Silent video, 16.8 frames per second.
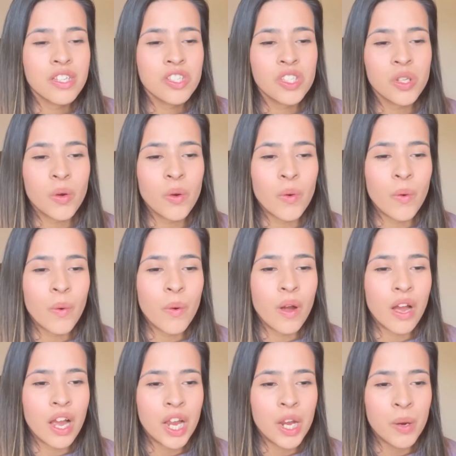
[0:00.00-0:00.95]
So
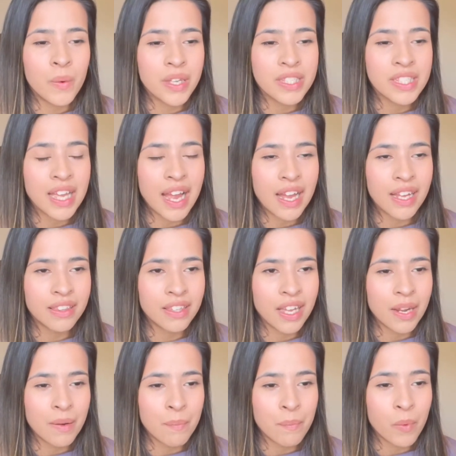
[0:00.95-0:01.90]
I always had
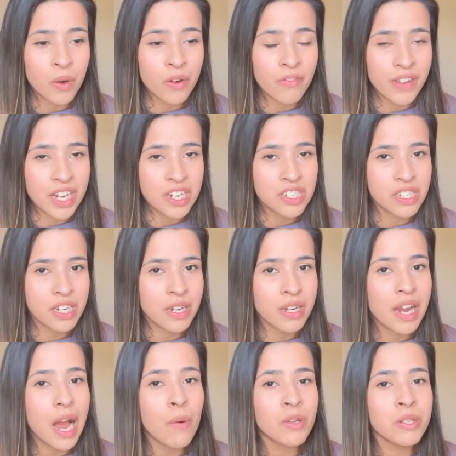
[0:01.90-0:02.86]
that motivation.
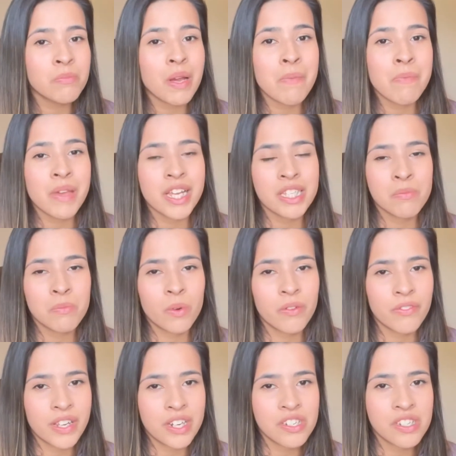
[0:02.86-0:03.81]
I was my biggest
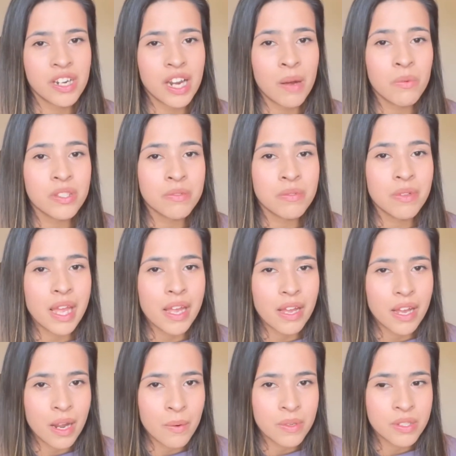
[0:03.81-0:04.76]
motivation. I
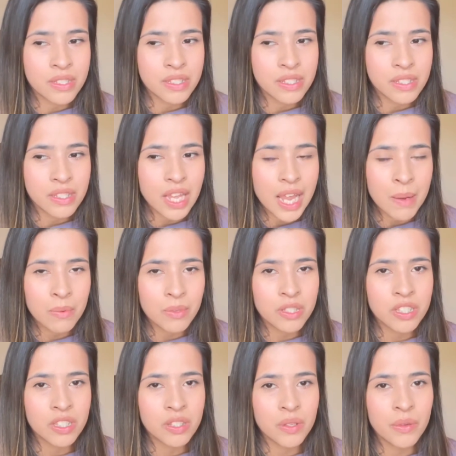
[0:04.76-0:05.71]
was able
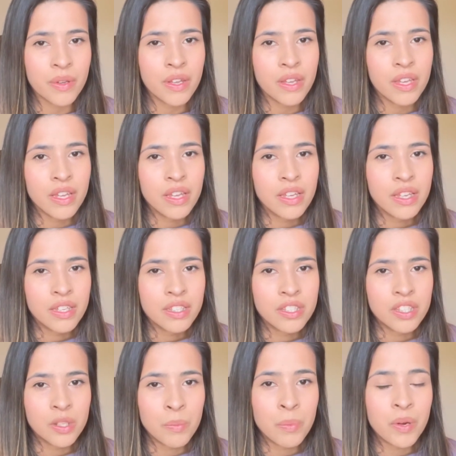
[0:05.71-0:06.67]

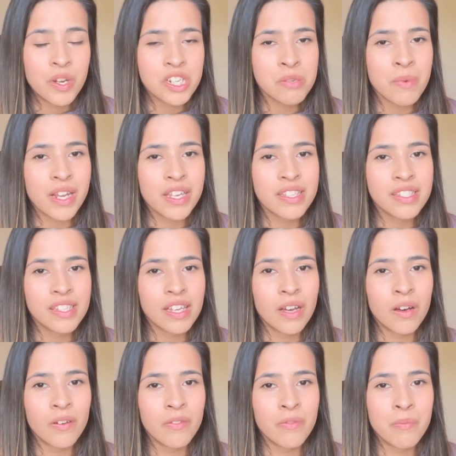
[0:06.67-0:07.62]
to push
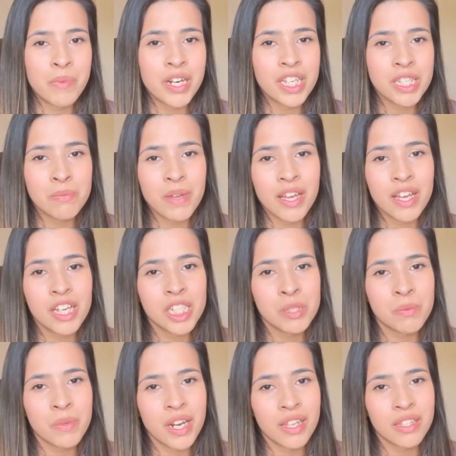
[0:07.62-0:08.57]
myself because my
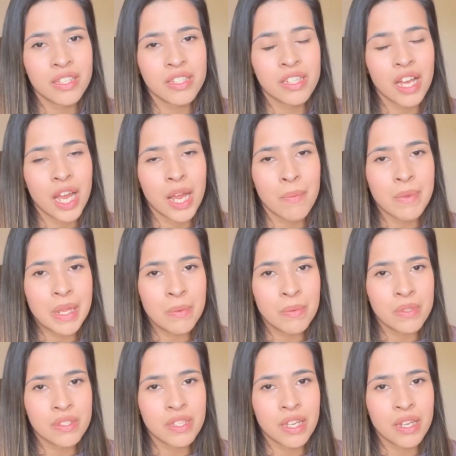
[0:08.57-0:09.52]
husband at the time, he
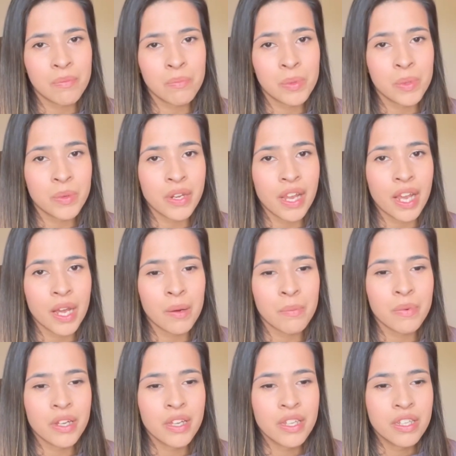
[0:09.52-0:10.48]
was at boot
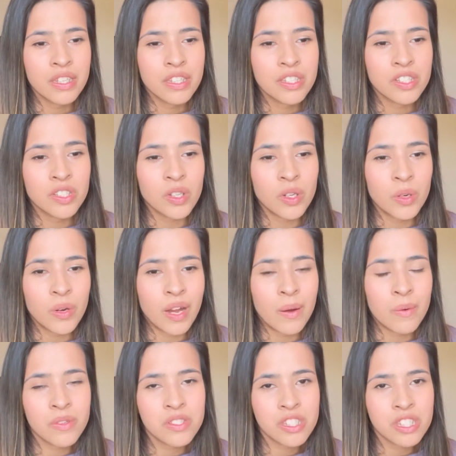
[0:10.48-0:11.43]
camp. So I
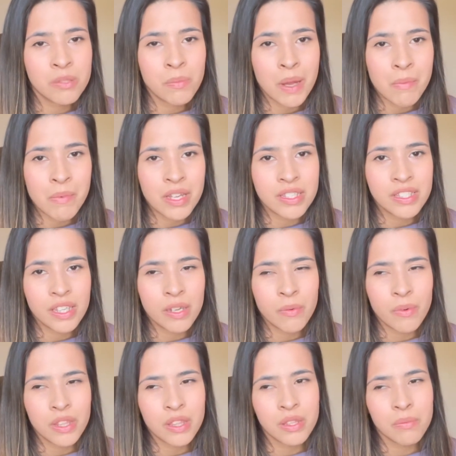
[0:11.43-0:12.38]
was just by
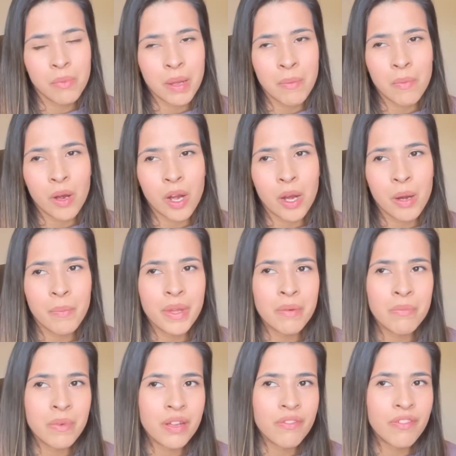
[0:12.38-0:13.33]
myself with my mom
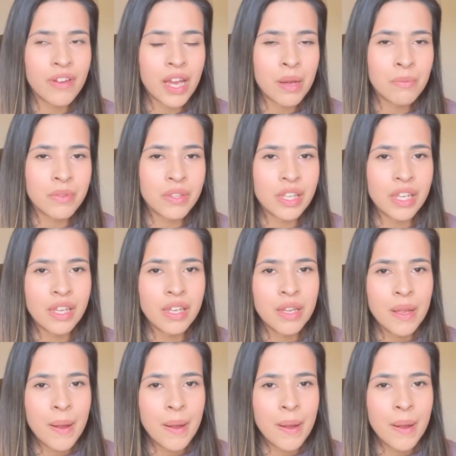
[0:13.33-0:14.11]
and my family.